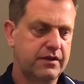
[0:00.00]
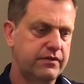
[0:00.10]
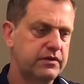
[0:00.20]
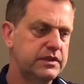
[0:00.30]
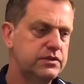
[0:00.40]

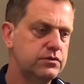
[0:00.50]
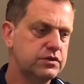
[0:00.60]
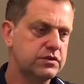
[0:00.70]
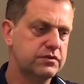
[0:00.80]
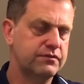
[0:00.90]
very
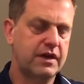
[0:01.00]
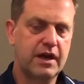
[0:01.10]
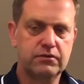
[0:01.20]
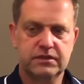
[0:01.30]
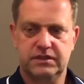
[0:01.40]
huge
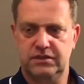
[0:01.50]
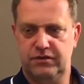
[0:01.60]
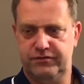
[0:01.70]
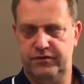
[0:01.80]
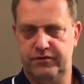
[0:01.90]
variety
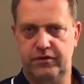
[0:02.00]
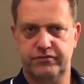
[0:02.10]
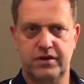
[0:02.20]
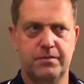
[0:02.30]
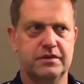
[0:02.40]
of
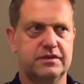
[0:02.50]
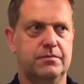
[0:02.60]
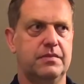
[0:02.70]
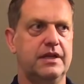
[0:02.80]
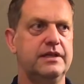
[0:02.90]
rubbers
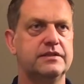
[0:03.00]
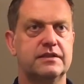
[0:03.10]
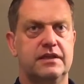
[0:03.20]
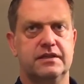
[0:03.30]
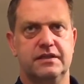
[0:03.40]
and blades,
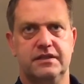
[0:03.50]
and